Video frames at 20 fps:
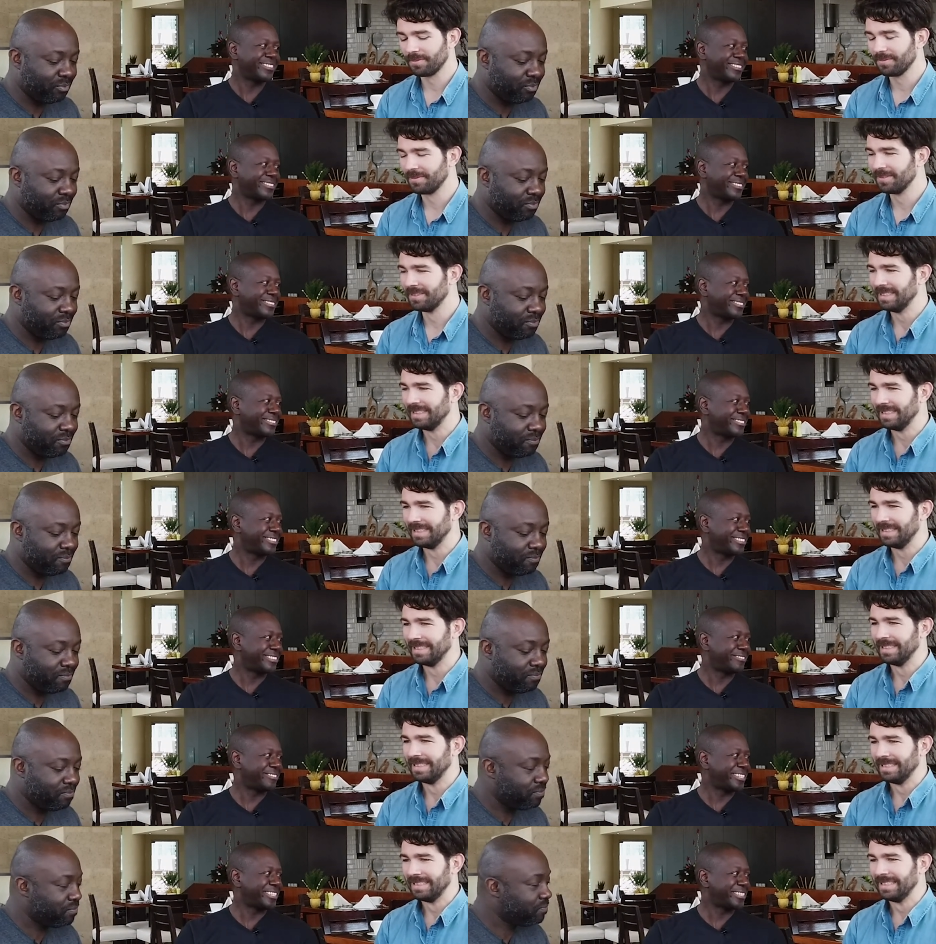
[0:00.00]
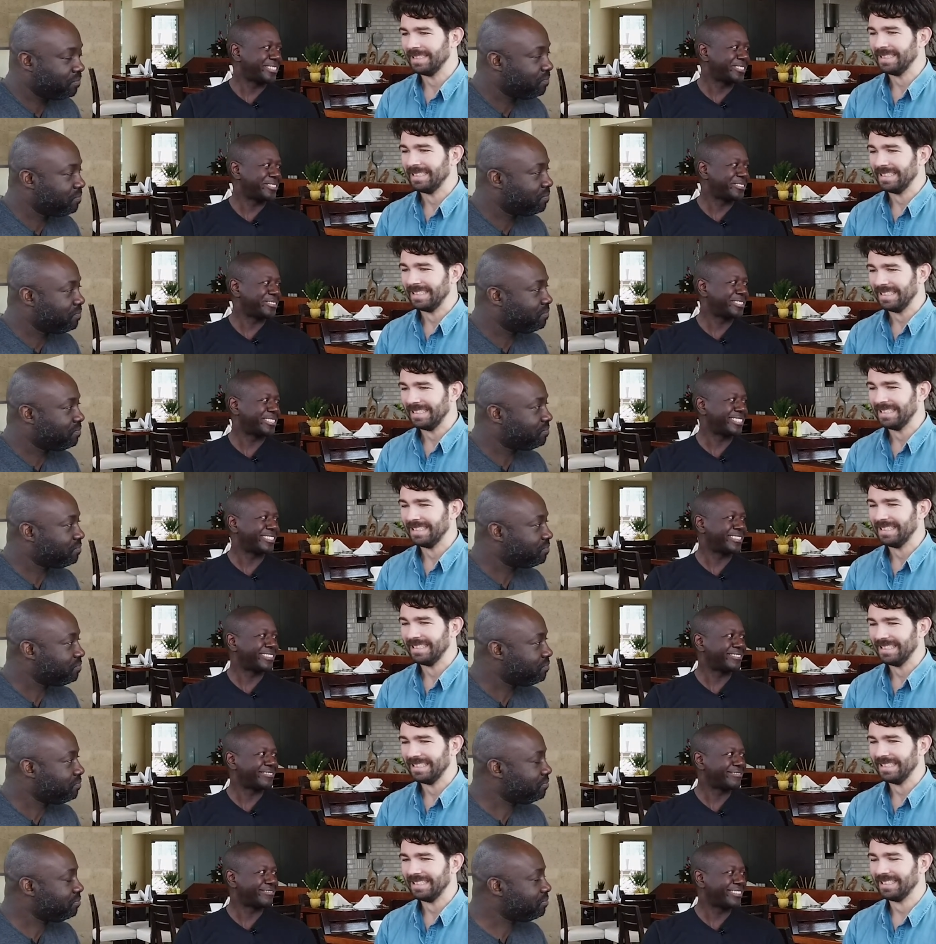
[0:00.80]
Speaker 1: little device.
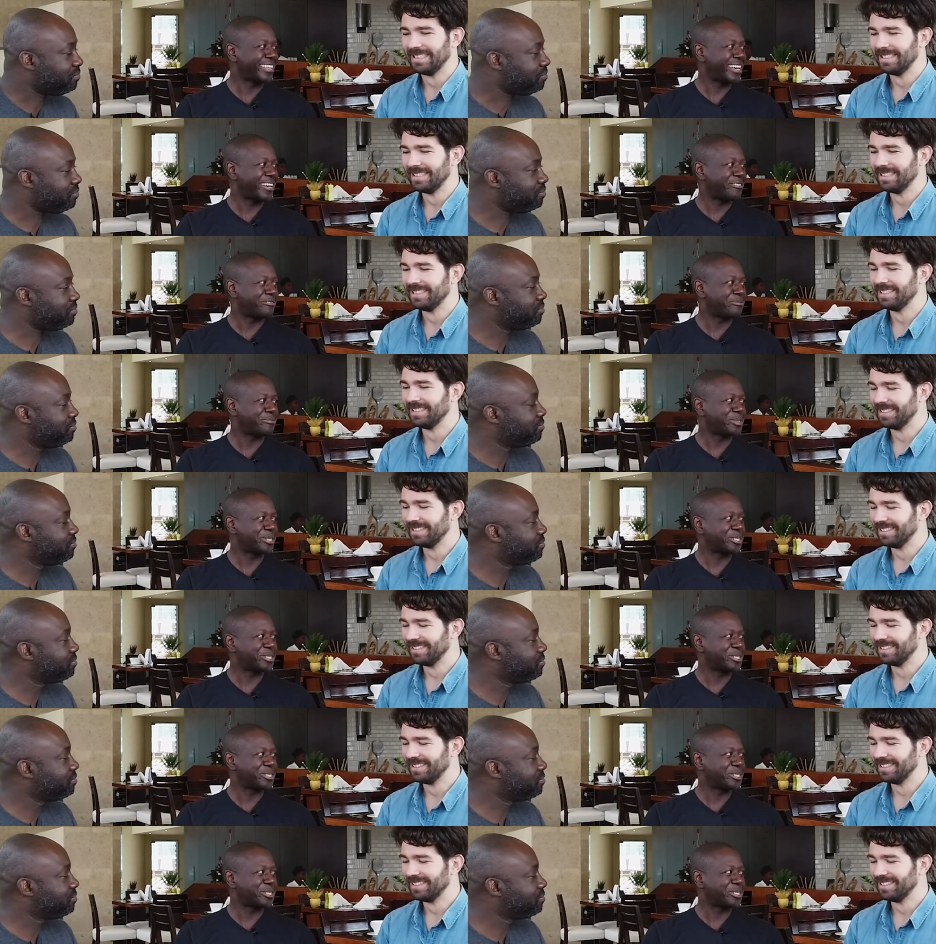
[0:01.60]
Didn't have